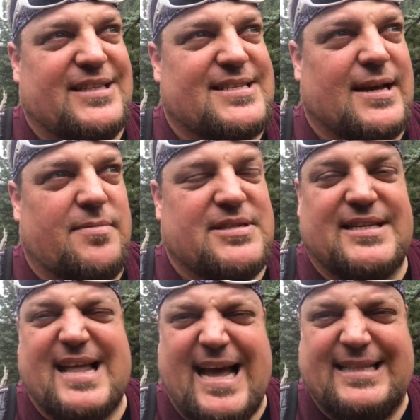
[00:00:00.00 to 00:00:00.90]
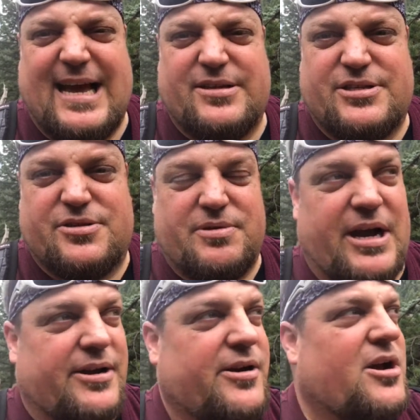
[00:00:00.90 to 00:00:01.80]
The summit's at
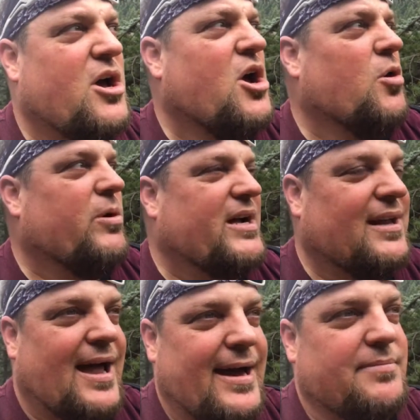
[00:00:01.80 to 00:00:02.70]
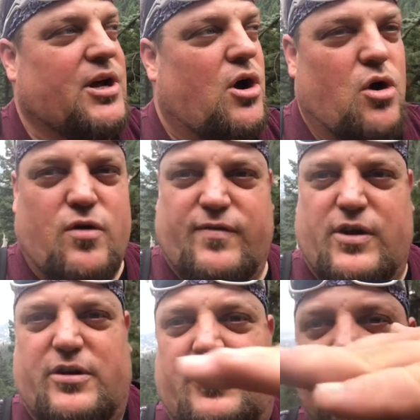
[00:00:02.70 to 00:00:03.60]
9,300. We climbed
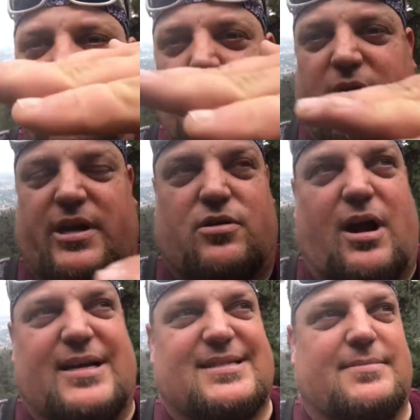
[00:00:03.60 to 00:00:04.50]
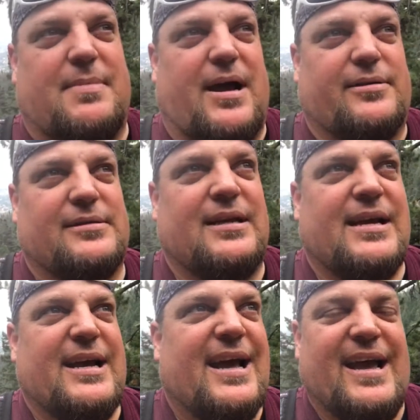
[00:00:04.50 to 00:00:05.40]
over, we went across the mountain
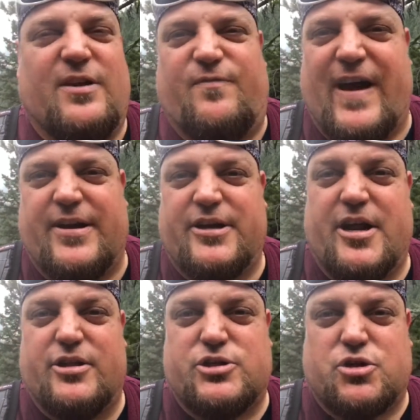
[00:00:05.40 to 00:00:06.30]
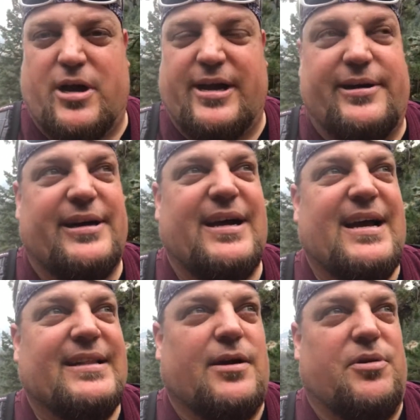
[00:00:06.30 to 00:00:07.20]
and found another trail
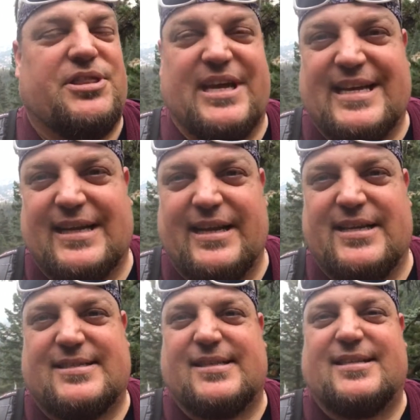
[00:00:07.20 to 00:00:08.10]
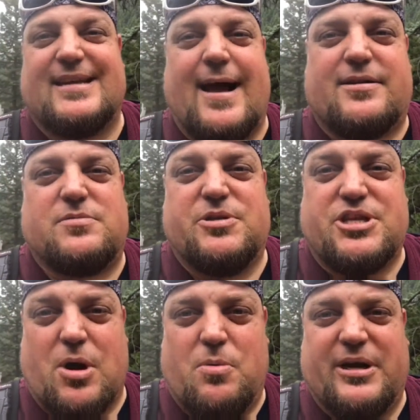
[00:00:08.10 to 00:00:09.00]
that we think can lead us to the top because we
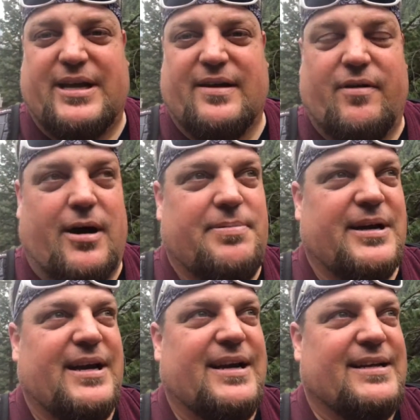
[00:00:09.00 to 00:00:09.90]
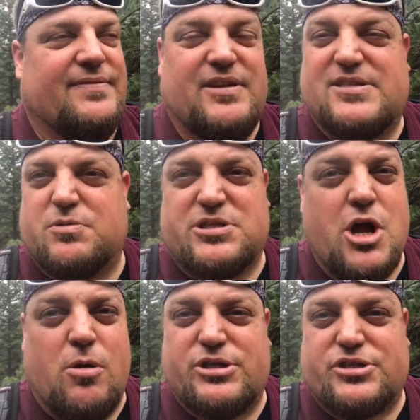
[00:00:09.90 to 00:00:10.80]
don't want to give up. If this was
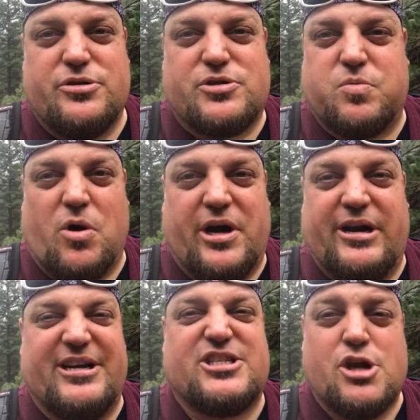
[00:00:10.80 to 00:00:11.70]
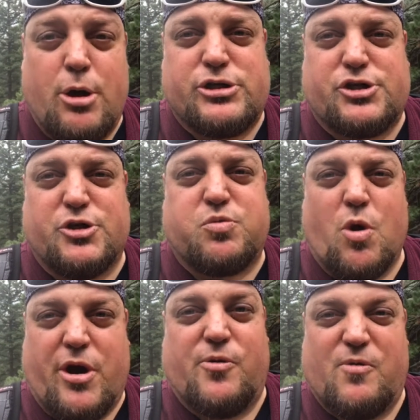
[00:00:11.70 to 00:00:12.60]
No Excuse Warrior, it's No Excuse
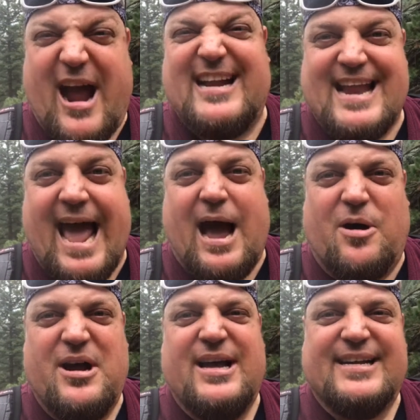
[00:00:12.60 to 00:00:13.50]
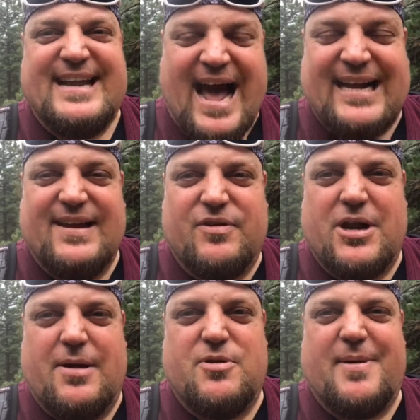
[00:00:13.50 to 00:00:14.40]
Warrior right now. Not giving
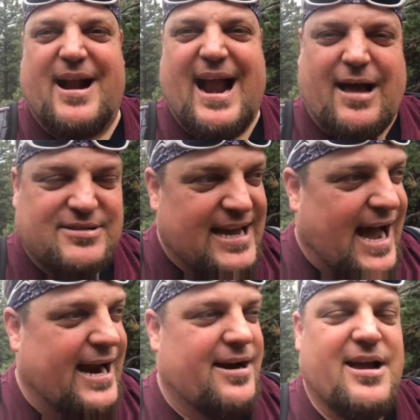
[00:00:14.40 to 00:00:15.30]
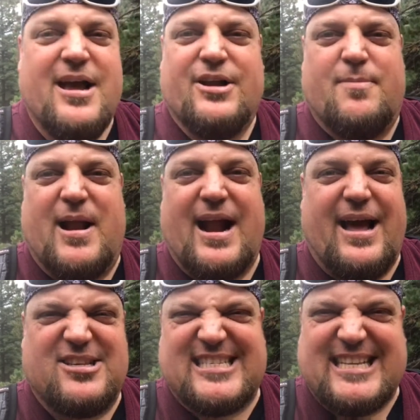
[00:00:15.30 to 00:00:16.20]
up, no matter how tired, no matter
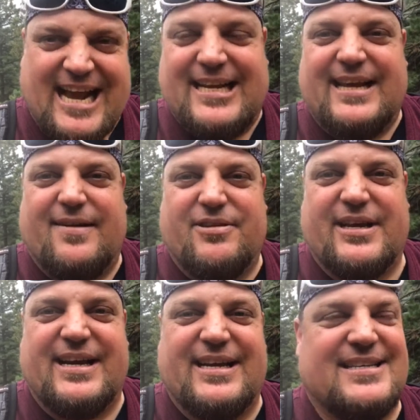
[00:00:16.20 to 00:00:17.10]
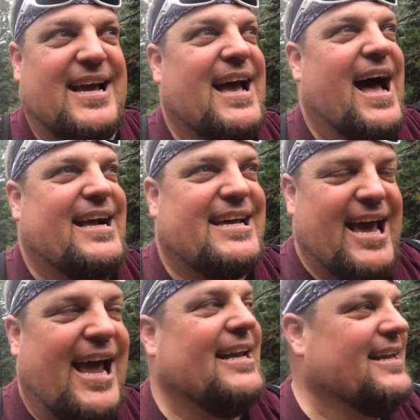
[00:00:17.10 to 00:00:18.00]
how sandy everything is. I
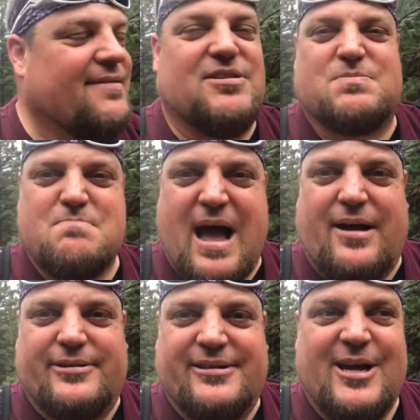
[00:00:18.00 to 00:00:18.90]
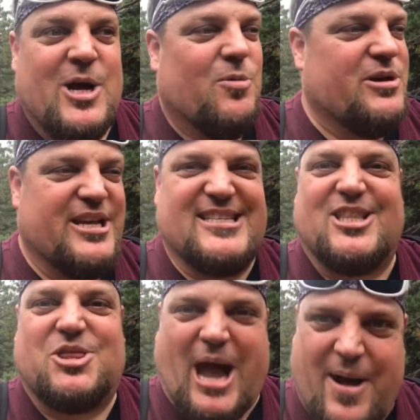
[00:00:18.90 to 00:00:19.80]
can't leave this mountain when there's
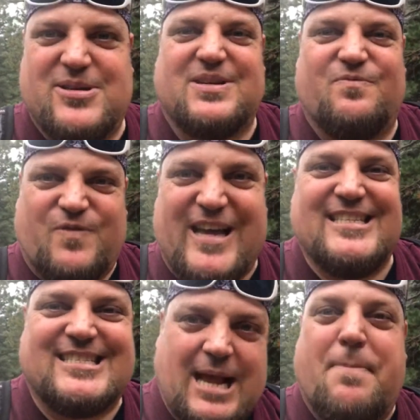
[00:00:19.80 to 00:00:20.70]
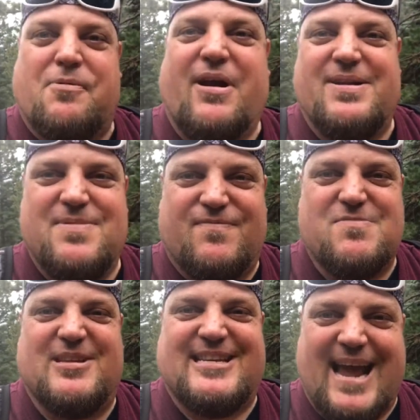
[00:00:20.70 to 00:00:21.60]
1,000 feet separating me
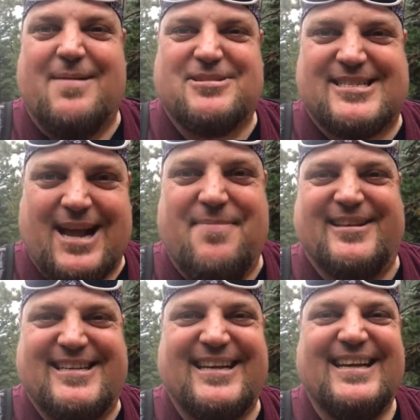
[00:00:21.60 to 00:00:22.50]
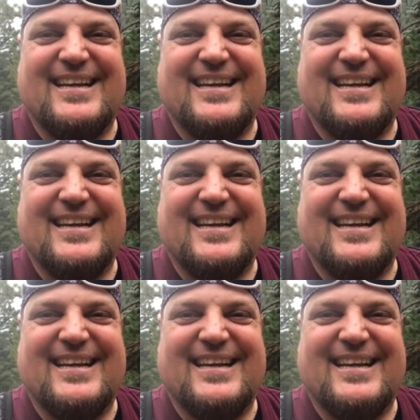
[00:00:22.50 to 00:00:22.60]
from the damn summit.